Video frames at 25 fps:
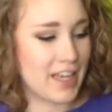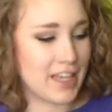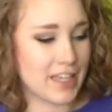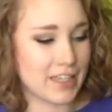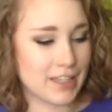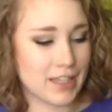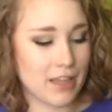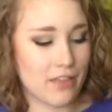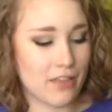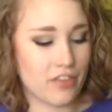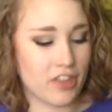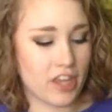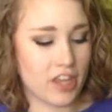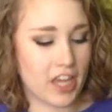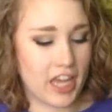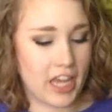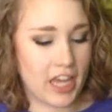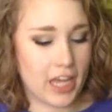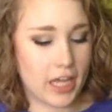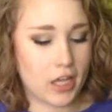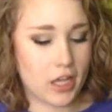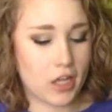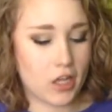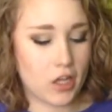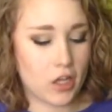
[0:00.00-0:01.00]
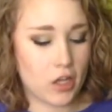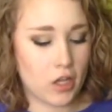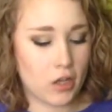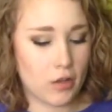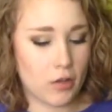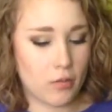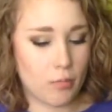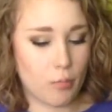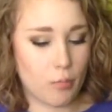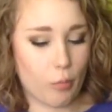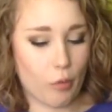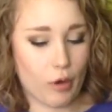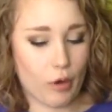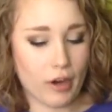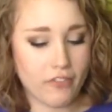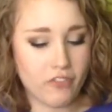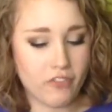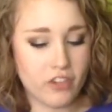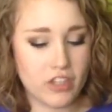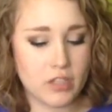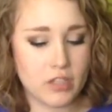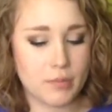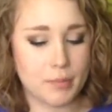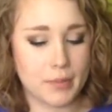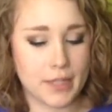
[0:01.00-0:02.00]
is the
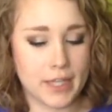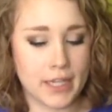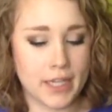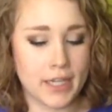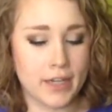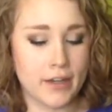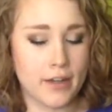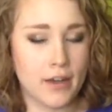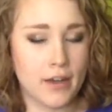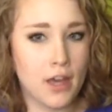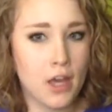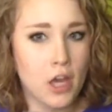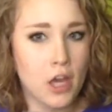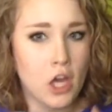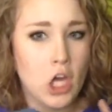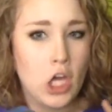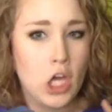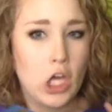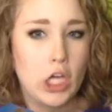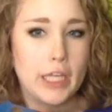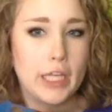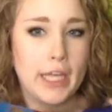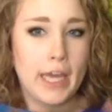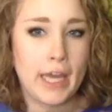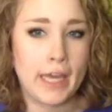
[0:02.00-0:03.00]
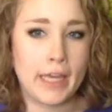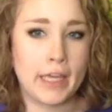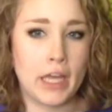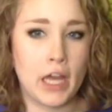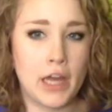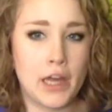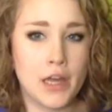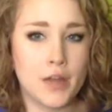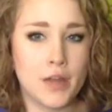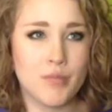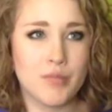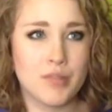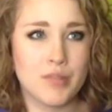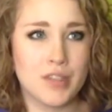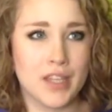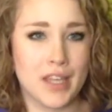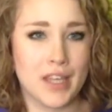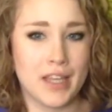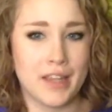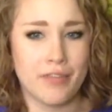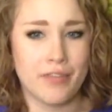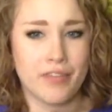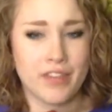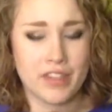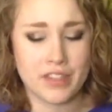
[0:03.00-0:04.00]
Breakfast Blend K cups,
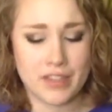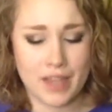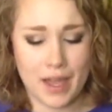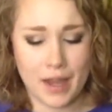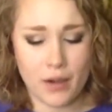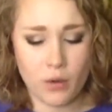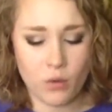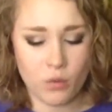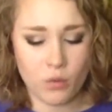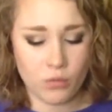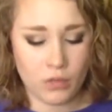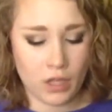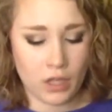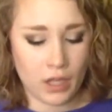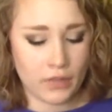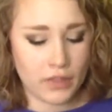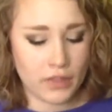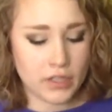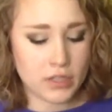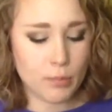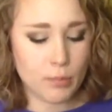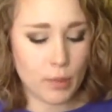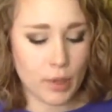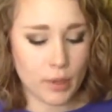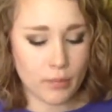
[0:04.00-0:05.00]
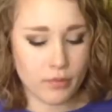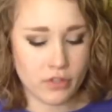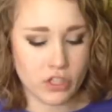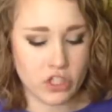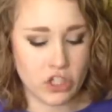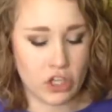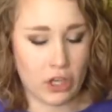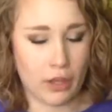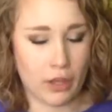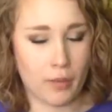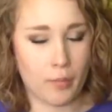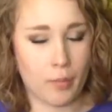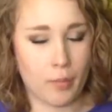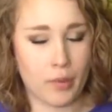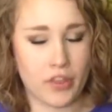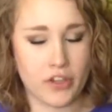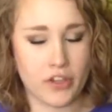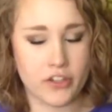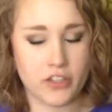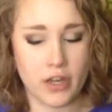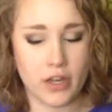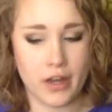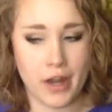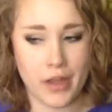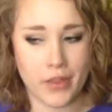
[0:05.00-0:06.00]
and this I don't. This brand was good, but
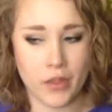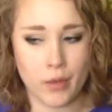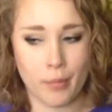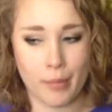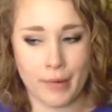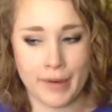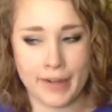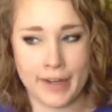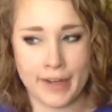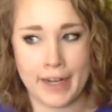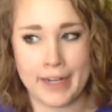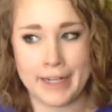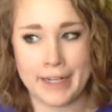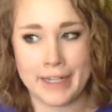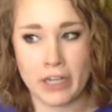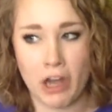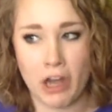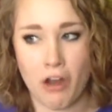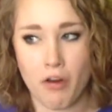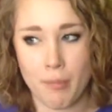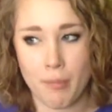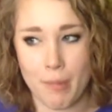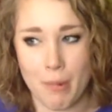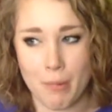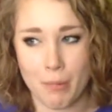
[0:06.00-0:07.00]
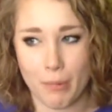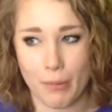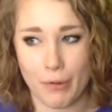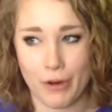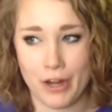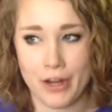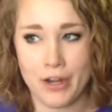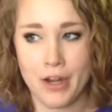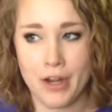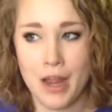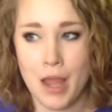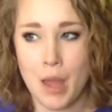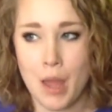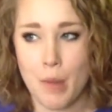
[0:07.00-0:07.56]
there's another brand I cannot remember it.